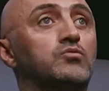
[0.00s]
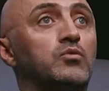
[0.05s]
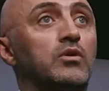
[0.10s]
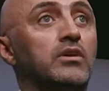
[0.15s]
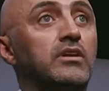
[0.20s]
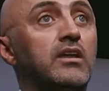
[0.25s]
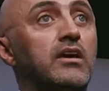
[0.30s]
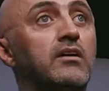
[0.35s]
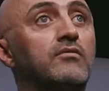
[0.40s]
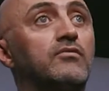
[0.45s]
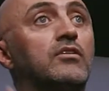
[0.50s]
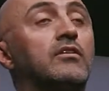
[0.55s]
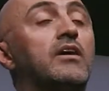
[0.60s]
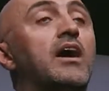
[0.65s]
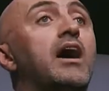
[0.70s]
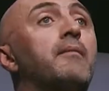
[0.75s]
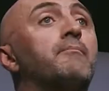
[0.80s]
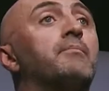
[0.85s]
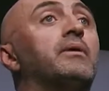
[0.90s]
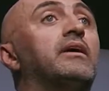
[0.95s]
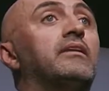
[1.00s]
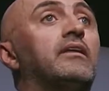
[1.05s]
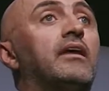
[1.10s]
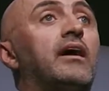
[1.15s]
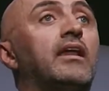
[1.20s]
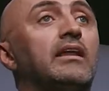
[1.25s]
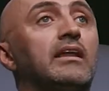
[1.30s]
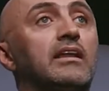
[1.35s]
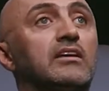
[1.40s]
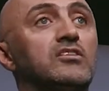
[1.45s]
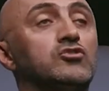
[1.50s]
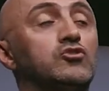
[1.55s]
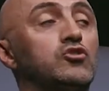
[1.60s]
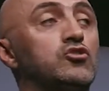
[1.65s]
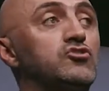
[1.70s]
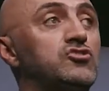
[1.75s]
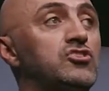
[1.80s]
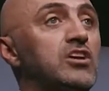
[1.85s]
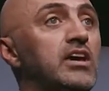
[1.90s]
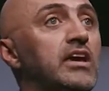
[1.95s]
will never happen unless
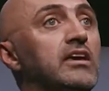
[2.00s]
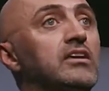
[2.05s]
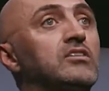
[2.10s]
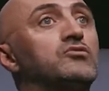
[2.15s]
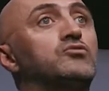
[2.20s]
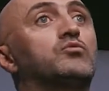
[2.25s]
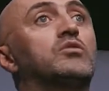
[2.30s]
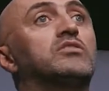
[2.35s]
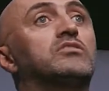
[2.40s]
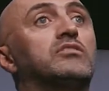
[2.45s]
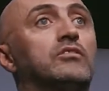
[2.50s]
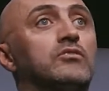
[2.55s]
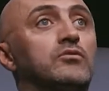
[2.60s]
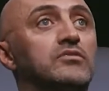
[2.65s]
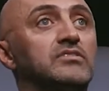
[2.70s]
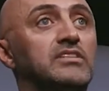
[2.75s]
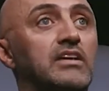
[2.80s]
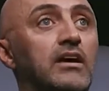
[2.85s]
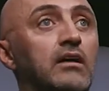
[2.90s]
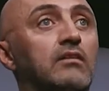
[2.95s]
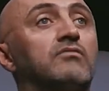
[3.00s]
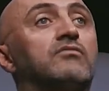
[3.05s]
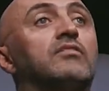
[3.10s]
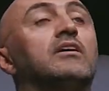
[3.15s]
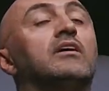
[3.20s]
you change what in yourself.